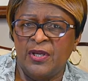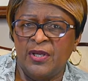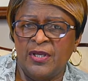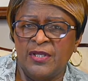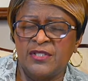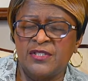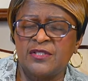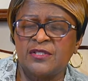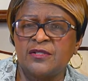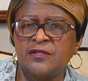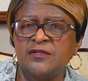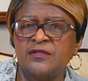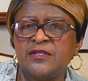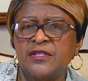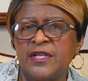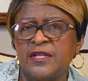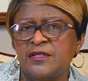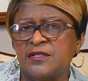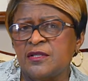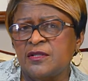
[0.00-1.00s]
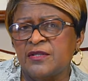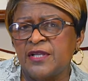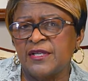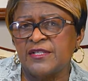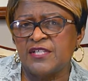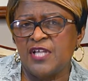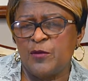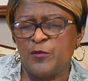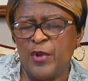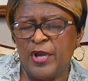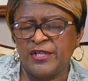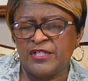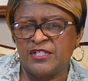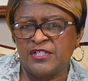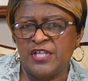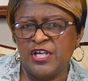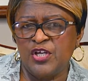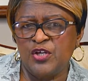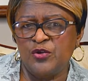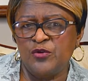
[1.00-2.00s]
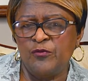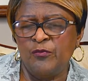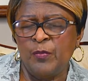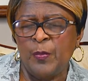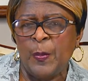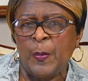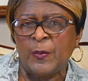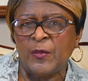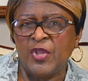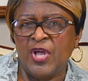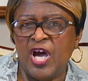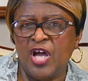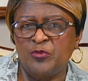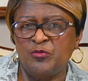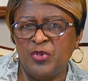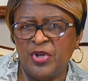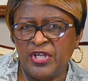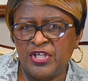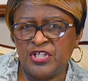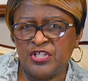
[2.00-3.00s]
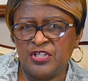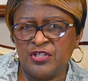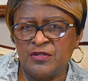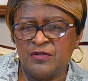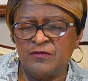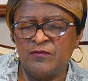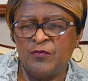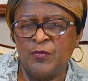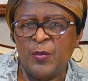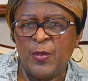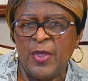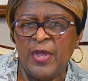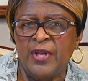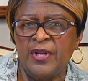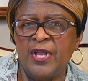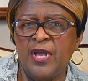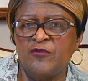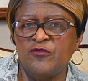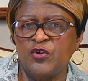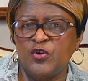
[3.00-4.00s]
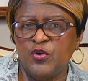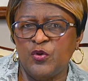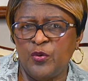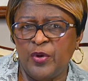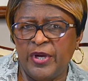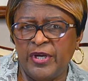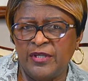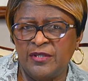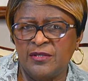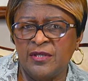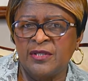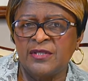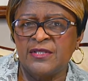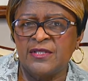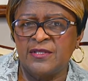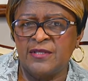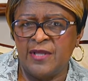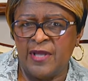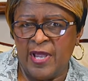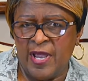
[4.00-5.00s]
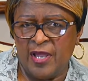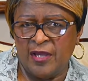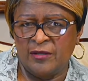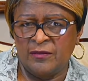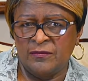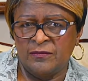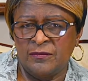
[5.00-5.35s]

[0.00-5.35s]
And so until next time I see you, God bless you, and have a great day.